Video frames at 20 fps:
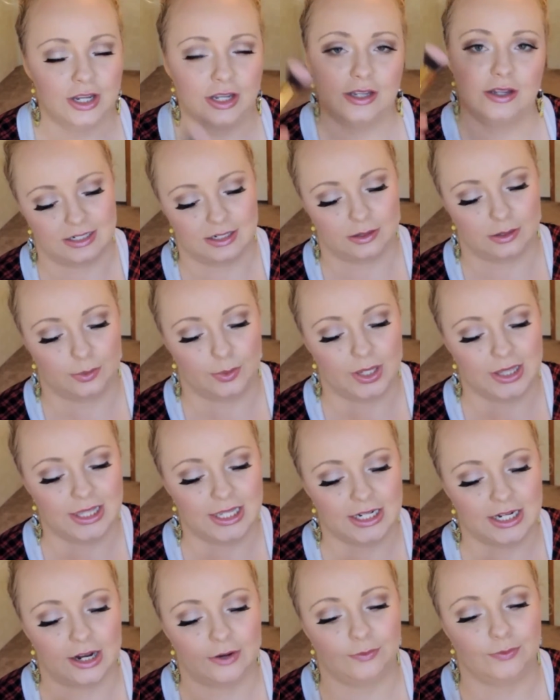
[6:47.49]
And the one
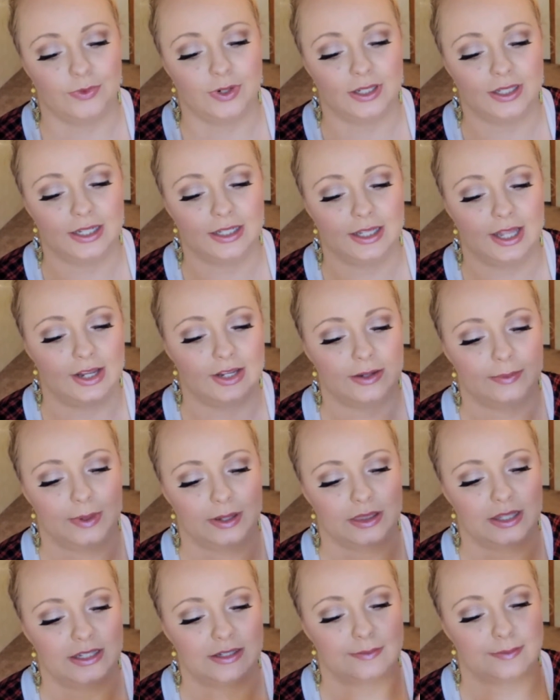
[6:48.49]
thing I really like
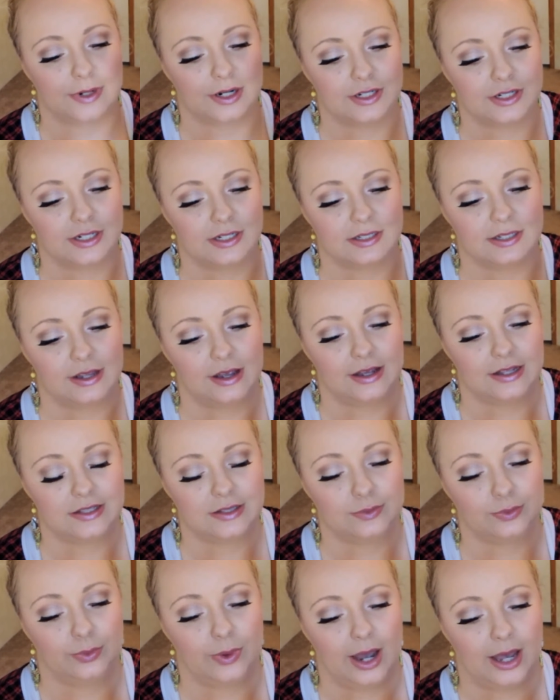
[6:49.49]
about these brushes
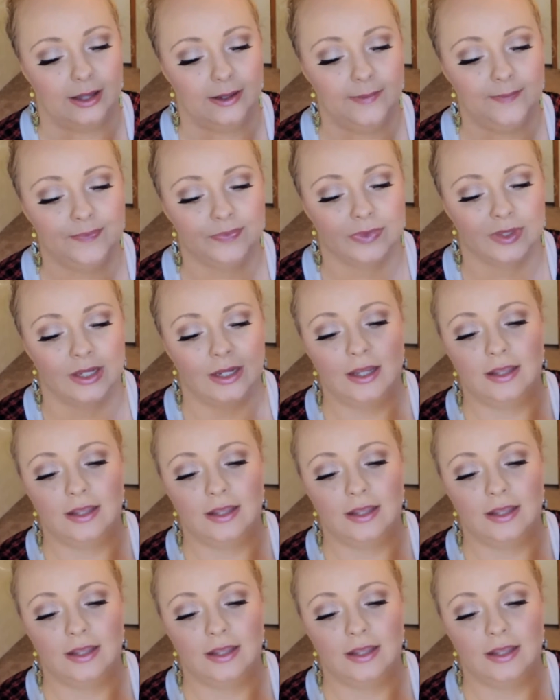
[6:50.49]
as well,